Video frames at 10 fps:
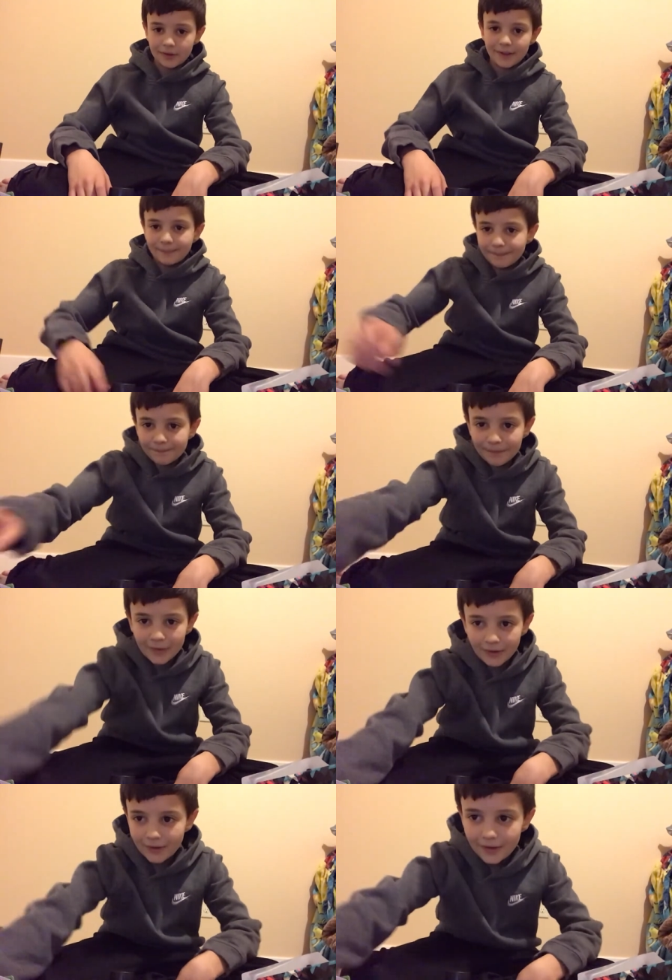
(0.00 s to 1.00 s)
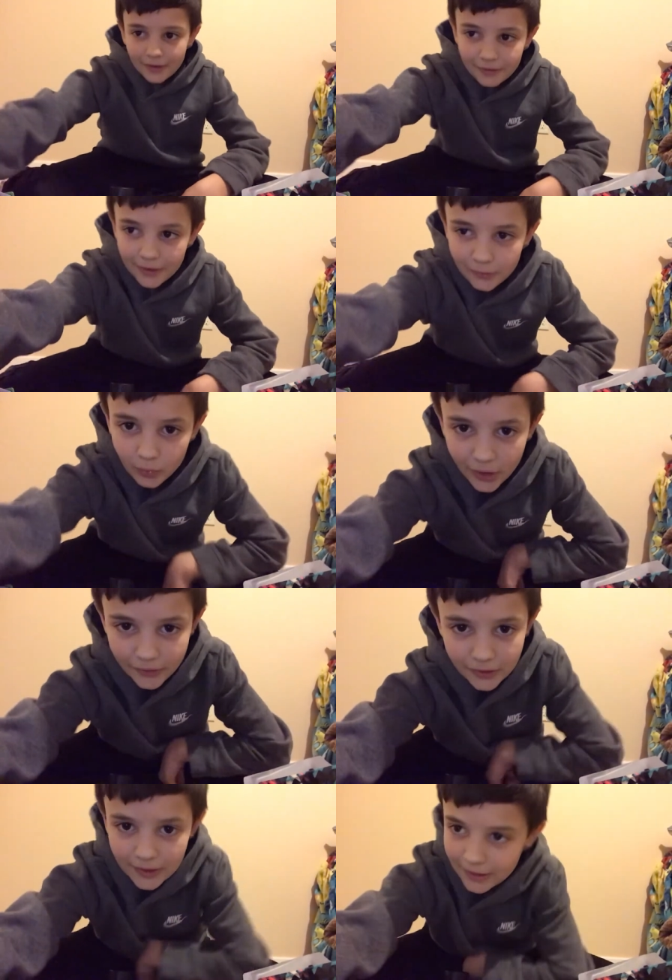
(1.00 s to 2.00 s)
Yeah. Thanks for
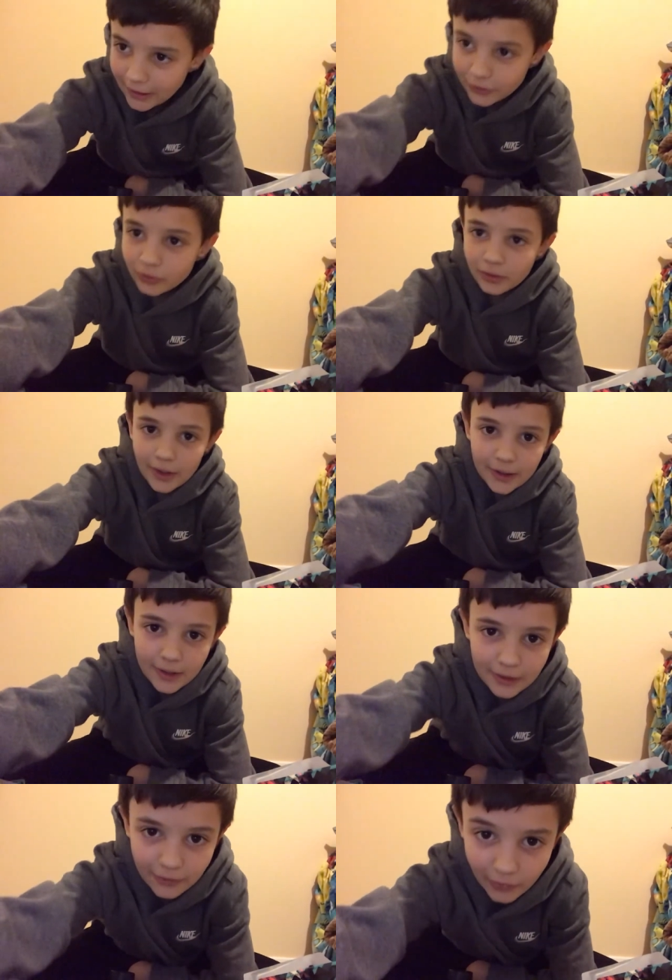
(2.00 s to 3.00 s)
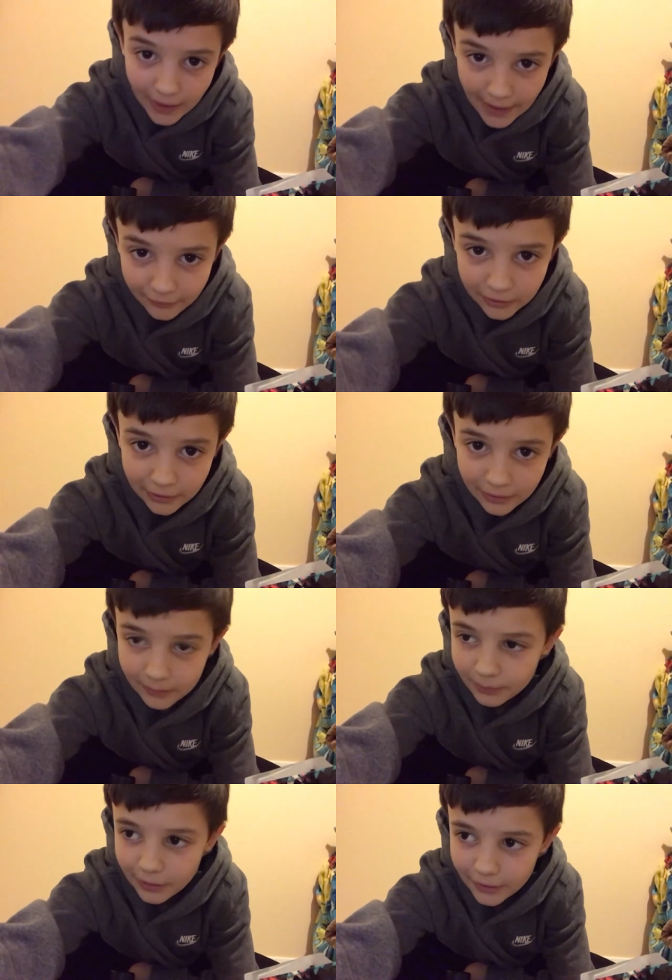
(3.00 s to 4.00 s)
watching, and I don't know how to edit, so I have to
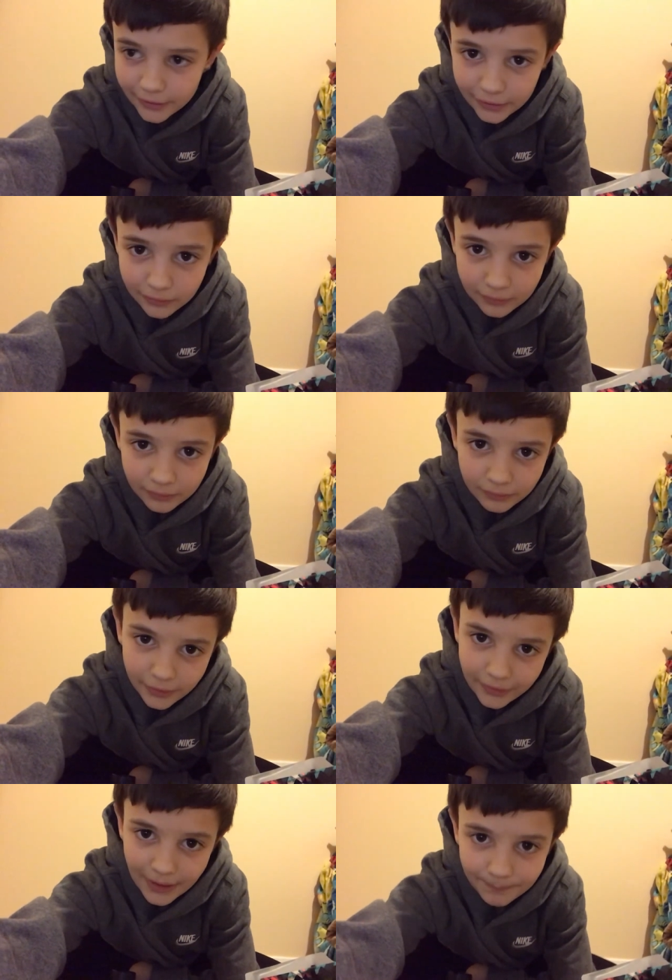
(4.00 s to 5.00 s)
play and stop.